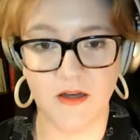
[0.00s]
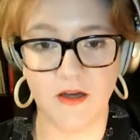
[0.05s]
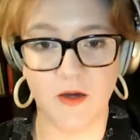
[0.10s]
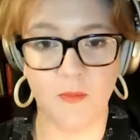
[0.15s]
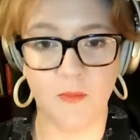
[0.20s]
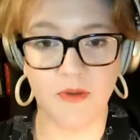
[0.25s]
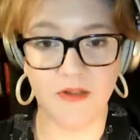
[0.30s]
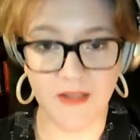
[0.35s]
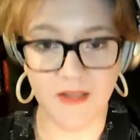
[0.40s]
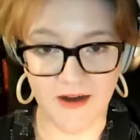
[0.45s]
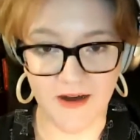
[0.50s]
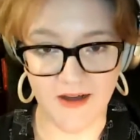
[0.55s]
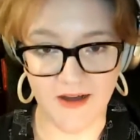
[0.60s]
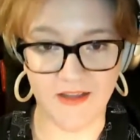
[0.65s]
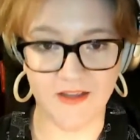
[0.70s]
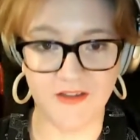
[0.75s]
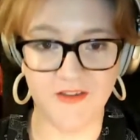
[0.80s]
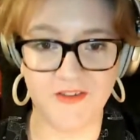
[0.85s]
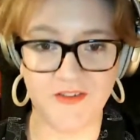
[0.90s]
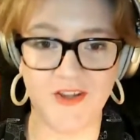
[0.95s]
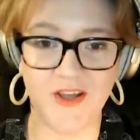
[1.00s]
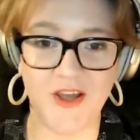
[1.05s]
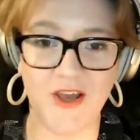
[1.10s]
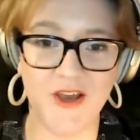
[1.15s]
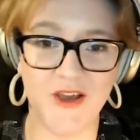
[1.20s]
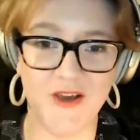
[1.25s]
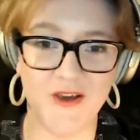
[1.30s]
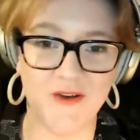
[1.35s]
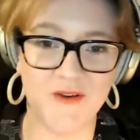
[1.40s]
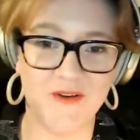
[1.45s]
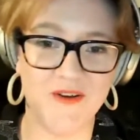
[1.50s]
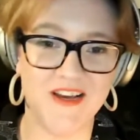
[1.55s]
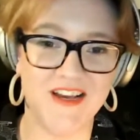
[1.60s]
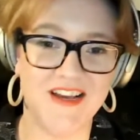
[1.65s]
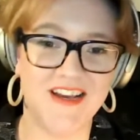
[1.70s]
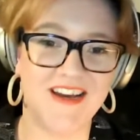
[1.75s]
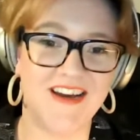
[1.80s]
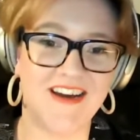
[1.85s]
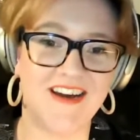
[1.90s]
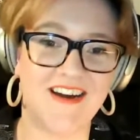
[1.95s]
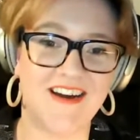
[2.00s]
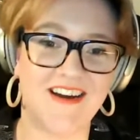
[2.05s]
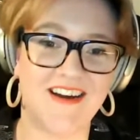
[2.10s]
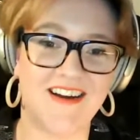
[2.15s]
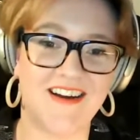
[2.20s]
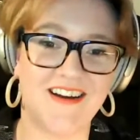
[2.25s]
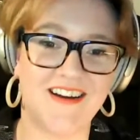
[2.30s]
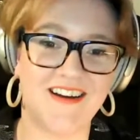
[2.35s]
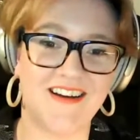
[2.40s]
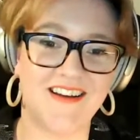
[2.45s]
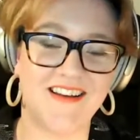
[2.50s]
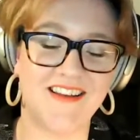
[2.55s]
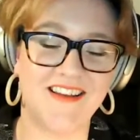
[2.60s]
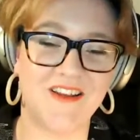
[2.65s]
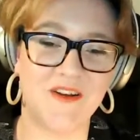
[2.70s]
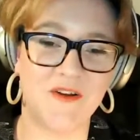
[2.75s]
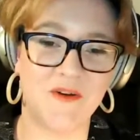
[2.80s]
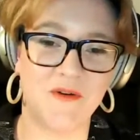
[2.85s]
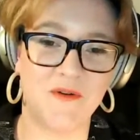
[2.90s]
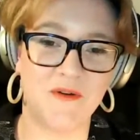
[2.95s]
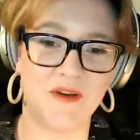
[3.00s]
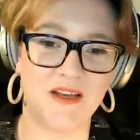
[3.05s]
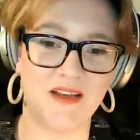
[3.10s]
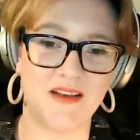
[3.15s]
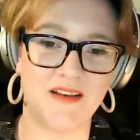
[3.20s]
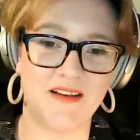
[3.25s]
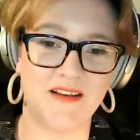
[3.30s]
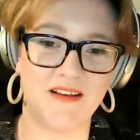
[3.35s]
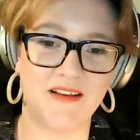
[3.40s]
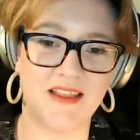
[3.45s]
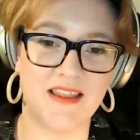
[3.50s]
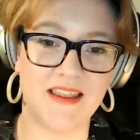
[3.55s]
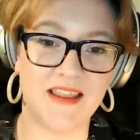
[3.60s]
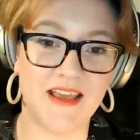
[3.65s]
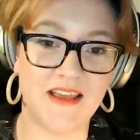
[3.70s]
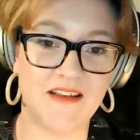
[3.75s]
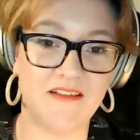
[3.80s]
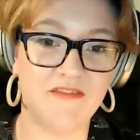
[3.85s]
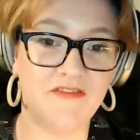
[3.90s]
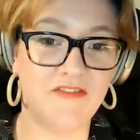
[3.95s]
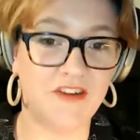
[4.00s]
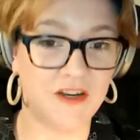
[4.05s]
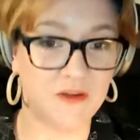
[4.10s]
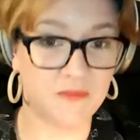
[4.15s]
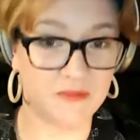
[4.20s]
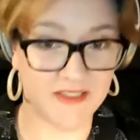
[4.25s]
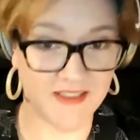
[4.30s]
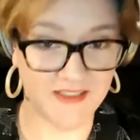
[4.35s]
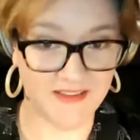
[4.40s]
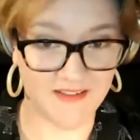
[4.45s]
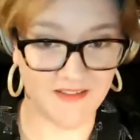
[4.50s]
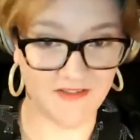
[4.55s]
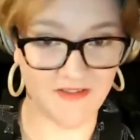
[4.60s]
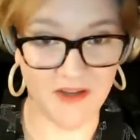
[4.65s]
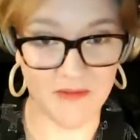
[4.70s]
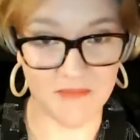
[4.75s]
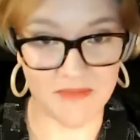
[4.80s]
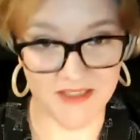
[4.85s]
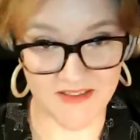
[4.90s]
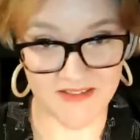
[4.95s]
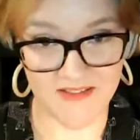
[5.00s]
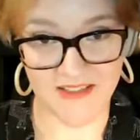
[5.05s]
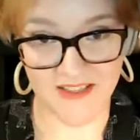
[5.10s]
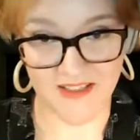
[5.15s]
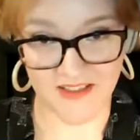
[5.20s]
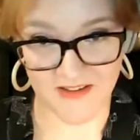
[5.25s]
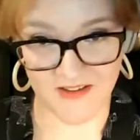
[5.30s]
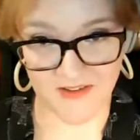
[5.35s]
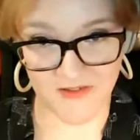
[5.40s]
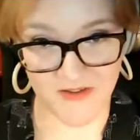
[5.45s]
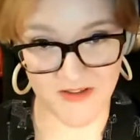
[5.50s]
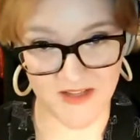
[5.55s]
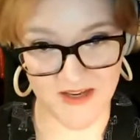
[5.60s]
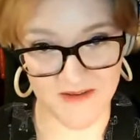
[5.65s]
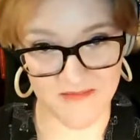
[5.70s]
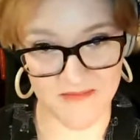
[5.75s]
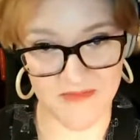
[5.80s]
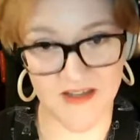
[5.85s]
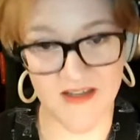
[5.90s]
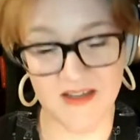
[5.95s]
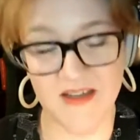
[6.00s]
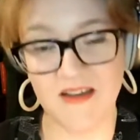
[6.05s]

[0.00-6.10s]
apply to and then find plane tickets for them,